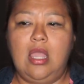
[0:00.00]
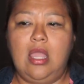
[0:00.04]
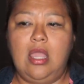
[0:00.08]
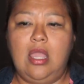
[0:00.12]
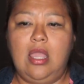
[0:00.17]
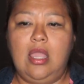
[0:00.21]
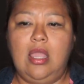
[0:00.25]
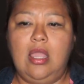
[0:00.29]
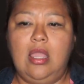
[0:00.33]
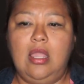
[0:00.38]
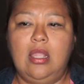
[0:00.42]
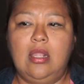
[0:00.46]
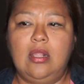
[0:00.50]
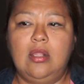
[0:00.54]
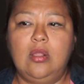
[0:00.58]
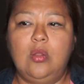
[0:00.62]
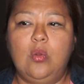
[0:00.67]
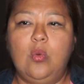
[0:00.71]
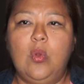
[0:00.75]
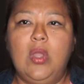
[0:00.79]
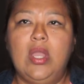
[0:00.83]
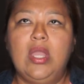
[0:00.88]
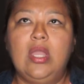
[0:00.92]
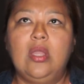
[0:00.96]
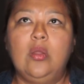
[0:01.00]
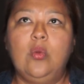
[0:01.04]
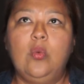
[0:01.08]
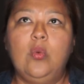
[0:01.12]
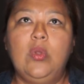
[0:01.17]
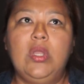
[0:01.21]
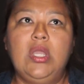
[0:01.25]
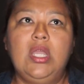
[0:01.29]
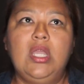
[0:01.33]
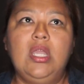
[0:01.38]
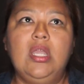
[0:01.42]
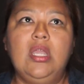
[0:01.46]
and when
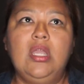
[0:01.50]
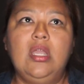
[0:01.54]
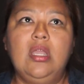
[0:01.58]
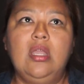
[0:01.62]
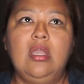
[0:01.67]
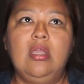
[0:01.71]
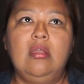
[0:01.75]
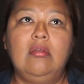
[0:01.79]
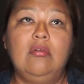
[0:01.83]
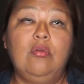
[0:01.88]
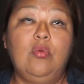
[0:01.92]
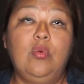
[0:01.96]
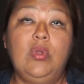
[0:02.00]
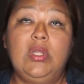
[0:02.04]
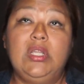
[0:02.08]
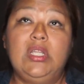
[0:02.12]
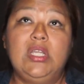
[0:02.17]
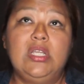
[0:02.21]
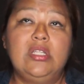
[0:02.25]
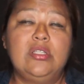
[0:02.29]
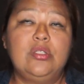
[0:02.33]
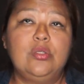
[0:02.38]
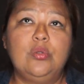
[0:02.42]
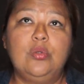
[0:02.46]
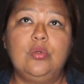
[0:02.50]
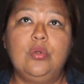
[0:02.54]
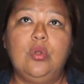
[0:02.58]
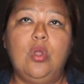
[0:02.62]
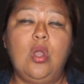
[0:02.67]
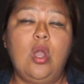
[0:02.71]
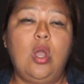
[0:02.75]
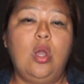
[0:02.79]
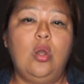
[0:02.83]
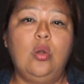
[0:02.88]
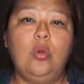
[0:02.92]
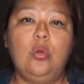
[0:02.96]
we need to
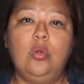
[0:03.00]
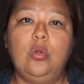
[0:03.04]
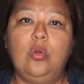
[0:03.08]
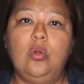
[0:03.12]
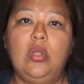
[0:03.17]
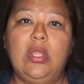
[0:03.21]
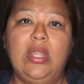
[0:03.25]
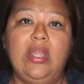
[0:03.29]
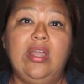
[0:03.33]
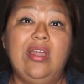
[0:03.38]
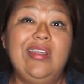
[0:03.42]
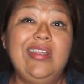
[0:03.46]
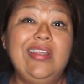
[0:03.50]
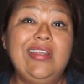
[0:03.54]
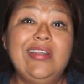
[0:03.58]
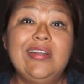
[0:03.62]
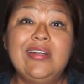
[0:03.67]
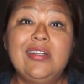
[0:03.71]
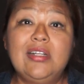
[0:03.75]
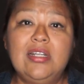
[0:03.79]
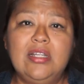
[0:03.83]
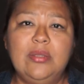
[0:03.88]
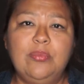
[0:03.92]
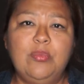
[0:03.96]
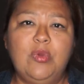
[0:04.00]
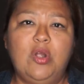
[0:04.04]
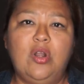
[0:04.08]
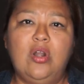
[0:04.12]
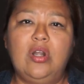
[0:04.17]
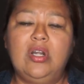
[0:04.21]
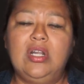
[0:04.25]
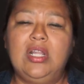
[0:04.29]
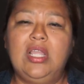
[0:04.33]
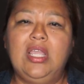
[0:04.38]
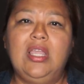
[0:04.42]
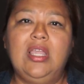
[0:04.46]
go early
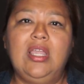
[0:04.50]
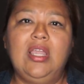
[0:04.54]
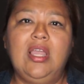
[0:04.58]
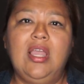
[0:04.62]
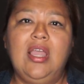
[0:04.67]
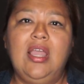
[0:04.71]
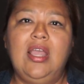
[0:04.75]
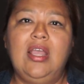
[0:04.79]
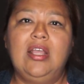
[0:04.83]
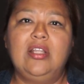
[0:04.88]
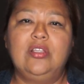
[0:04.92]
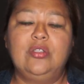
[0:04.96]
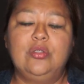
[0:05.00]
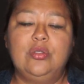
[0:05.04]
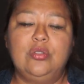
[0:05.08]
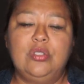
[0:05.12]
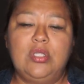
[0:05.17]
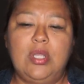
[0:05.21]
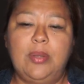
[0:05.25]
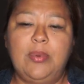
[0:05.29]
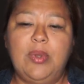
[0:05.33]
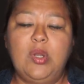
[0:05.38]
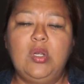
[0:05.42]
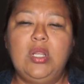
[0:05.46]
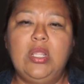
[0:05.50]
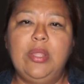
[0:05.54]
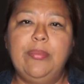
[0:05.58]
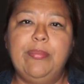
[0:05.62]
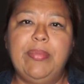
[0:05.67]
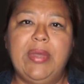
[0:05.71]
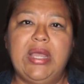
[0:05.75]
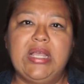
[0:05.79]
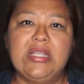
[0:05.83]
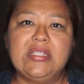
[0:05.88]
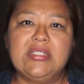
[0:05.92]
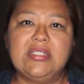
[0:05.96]
morning to
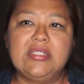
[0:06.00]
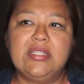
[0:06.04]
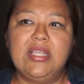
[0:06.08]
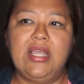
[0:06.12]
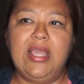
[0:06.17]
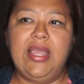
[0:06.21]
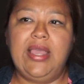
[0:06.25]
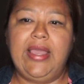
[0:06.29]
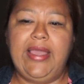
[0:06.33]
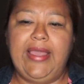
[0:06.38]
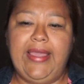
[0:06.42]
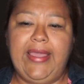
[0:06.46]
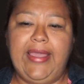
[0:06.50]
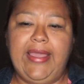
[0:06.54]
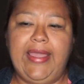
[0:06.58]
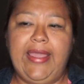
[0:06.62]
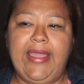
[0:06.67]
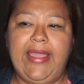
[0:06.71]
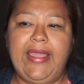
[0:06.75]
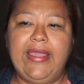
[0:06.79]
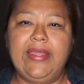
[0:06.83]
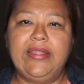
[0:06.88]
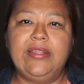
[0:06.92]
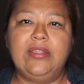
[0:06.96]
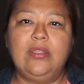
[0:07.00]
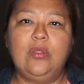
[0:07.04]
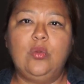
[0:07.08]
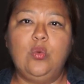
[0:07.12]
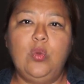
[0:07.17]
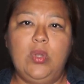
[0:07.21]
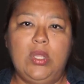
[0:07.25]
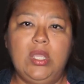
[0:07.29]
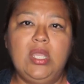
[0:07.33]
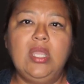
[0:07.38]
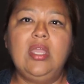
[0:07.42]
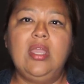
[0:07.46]
Tamaulipas, and
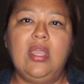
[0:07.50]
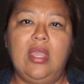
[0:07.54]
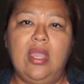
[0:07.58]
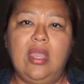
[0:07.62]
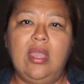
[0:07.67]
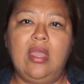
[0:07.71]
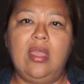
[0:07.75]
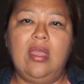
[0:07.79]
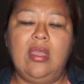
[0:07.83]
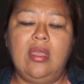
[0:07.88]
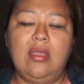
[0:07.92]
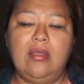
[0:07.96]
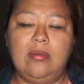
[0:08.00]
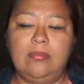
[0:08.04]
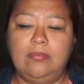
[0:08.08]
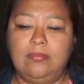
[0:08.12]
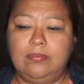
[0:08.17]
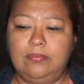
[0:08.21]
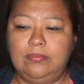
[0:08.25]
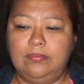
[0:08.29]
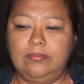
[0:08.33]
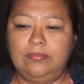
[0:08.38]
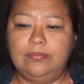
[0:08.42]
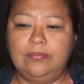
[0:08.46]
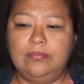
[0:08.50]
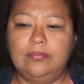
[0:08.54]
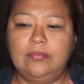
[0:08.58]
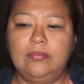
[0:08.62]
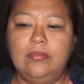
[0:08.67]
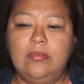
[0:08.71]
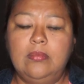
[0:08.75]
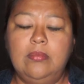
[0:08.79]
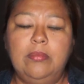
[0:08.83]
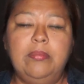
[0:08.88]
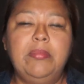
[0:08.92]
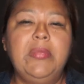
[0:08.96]
we
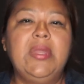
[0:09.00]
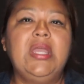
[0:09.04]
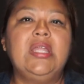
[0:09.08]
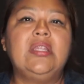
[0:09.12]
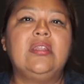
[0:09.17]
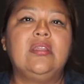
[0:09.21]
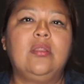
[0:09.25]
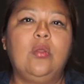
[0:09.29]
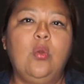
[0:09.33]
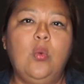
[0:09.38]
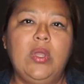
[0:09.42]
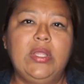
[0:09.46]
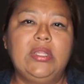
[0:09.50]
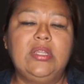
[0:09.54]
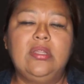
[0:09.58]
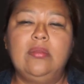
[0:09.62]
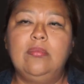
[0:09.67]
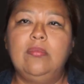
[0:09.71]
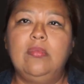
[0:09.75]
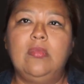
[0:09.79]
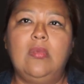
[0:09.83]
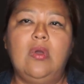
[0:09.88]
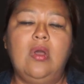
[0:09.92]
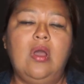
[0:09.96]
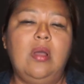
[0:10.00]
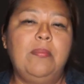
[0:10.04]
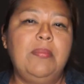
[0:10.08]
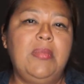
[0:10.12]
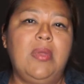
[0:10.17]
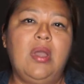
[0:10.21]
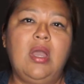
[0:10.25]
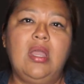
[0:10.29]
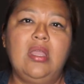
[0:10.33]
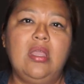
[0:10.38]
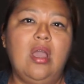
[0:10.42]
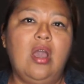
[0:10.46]
meet with
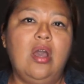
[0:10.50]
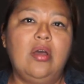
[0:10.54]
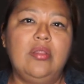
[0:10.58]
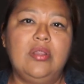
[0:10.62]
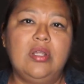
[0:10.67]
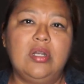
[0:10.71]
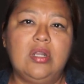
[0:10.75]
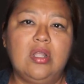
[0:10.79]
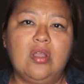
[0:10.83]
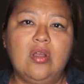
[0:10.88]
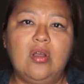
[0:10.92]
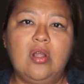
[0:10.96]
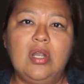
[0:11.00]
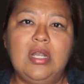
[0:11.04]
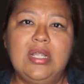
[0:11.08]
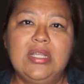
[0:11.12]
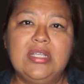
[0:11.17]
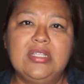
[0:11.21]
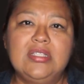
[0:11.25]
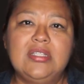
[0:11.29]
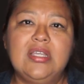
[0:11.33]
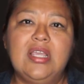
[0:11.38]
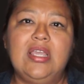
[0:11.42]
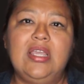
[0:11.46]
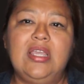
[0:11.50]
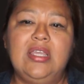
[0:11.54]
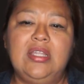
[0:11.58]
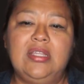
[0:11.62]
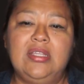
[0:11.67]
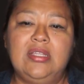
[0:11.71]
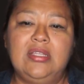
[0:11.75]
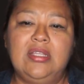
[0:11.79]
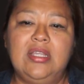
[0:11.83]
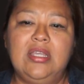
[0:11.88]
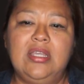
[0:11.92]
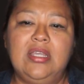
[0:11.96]
my other colleagues
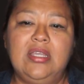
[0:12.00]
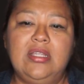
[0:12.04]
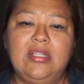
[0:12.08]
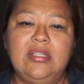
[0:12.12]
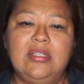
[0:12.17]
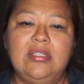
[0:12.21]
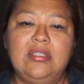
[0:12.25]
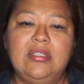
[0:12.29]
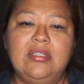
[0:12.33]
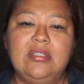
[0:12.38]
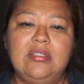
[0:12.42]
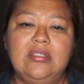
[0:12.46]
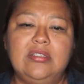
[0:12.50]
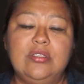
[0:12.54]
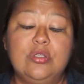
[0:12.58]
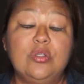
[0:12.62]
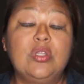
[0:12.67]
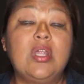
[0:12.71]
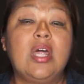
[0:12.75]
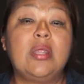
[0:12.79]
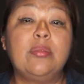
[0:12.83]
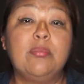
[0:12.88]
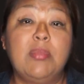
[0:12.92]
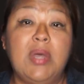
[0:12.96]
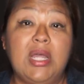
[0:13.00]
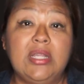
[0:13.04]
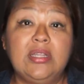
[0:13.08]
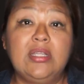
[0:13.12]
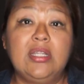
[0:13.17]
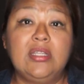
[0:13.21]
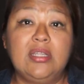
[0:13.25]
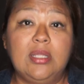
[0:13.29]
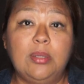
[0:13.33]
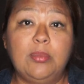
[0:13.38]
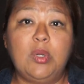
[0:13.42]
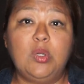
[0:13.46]
in Ciudad
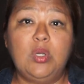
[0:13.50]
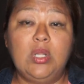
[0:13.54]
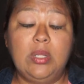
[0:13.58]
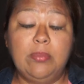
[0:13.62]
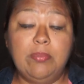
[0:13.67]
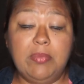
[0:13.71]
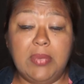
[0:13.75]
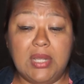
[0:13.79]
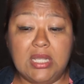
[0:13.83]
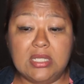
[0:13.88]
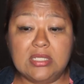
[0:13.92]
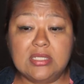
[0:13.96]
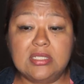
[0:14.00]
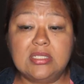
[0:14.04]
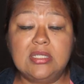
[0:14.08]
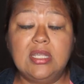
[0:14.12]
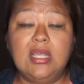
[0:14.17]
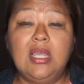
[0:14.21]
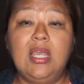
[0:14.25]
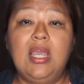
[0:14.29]
Mante, Tamaulipas,